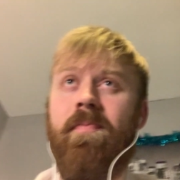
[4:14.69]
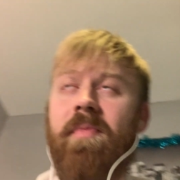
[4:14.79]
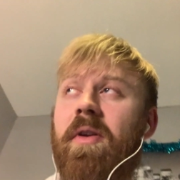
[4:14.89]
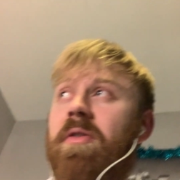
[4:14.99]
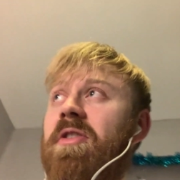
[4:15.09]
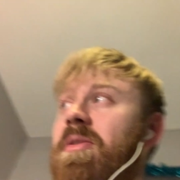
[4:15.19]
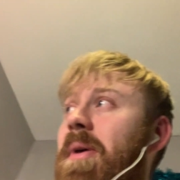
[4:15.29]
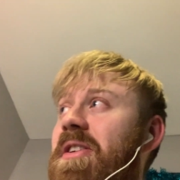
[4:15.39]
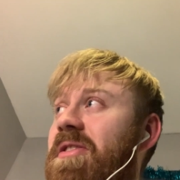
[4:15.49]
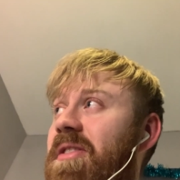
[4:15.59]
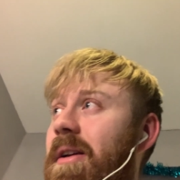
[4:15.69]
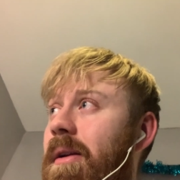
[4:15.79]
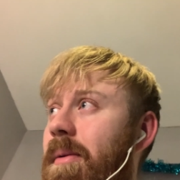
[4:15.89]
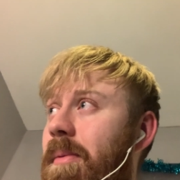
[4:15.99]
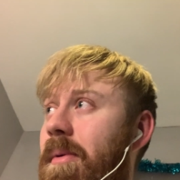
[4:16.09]
you know, just smashes it
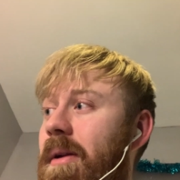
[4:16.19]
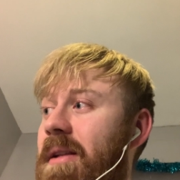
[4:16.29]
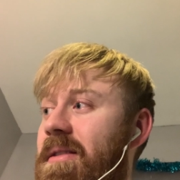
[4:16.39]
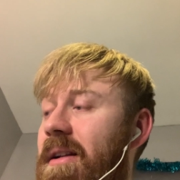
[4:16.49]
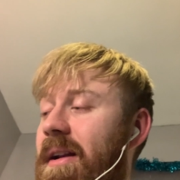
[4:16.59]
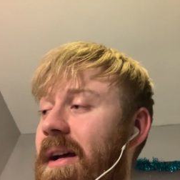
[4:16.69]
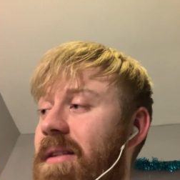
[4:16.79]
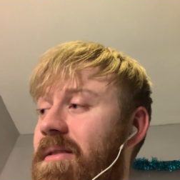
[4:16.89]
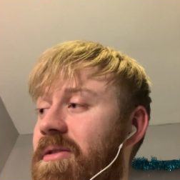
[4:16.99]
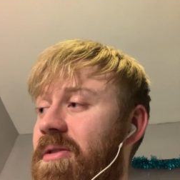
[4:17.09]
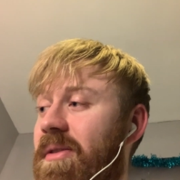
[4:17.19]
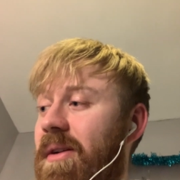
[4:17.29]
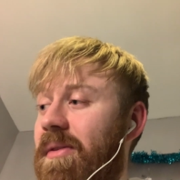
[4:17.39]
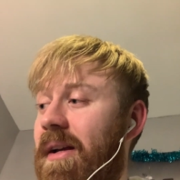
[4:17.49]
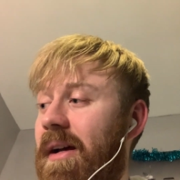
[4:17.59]
into the net, 2
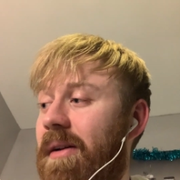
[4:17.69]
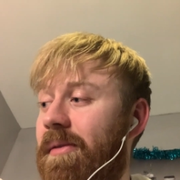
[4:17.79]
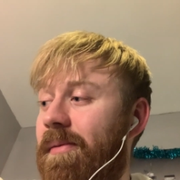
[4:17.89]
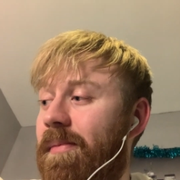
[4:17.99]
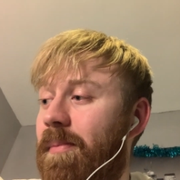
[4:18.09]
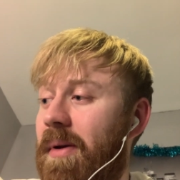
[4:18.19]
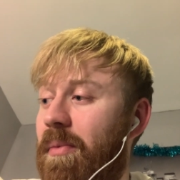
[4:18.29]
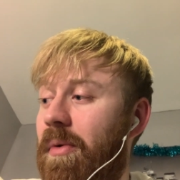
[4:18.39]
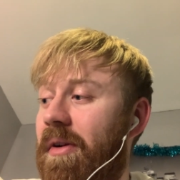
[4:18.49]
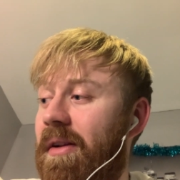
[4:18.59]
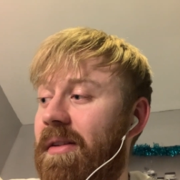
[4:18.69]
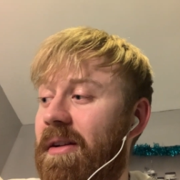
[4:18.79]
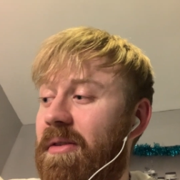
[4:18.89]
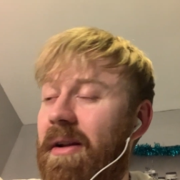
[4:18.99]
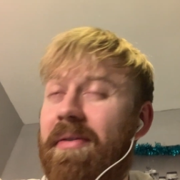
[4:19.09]
0 down. Bit worrying.
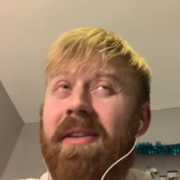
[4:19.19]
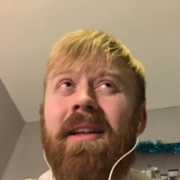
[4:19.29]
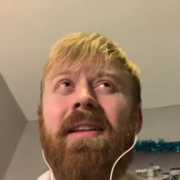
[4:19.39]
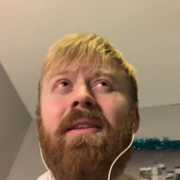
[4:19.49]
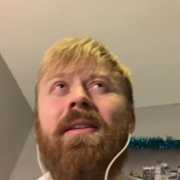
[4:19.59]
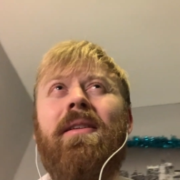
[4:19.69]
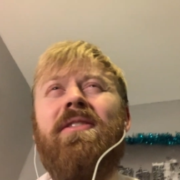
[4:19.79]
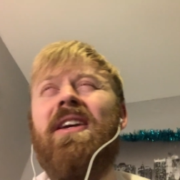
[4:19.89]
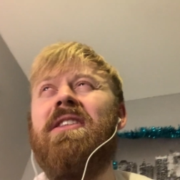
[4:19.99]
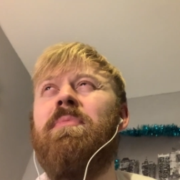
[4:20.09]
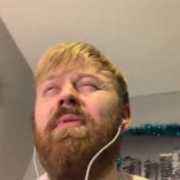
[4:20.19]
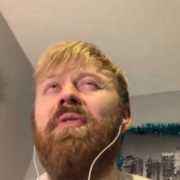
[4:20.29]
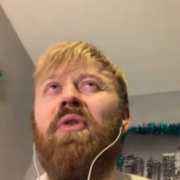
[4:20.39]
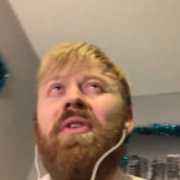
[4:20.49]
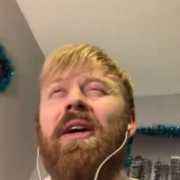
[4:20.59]
I think they had a chance
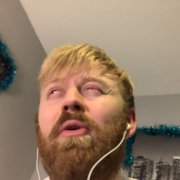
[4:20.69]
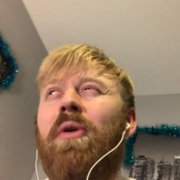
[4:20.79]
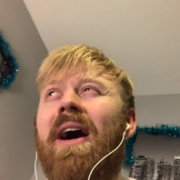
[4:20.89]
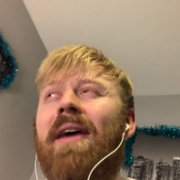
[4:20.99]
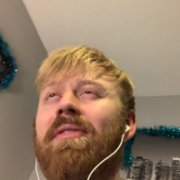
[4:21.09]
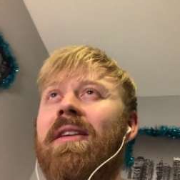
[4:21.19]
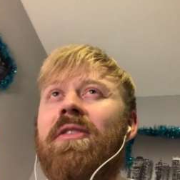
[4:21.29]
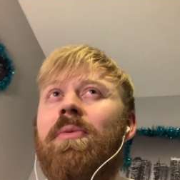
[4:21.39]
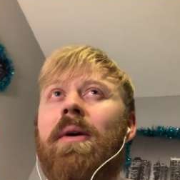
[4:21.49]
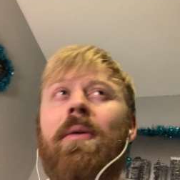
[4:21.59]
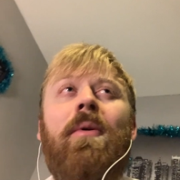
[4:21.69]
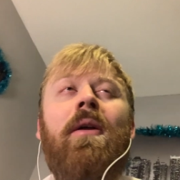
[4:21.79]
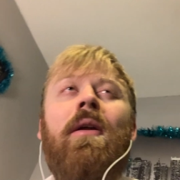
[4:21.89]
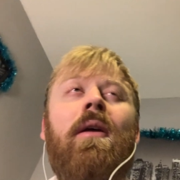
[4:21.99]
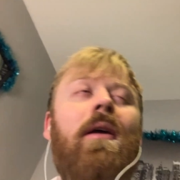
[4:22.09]
before that or after as well.
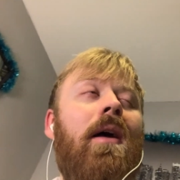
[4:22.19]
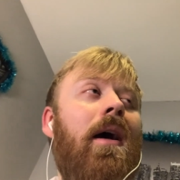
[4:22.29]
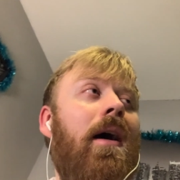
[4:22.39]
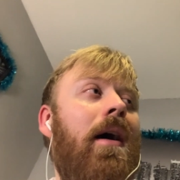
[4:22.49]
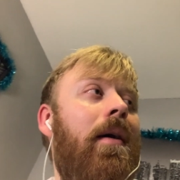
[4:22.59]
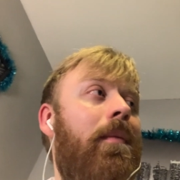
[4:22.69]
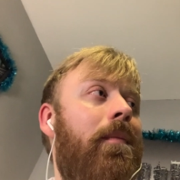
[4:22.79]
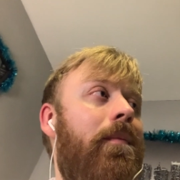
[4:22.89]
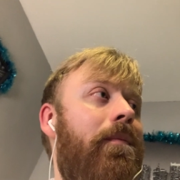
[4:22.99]
Um,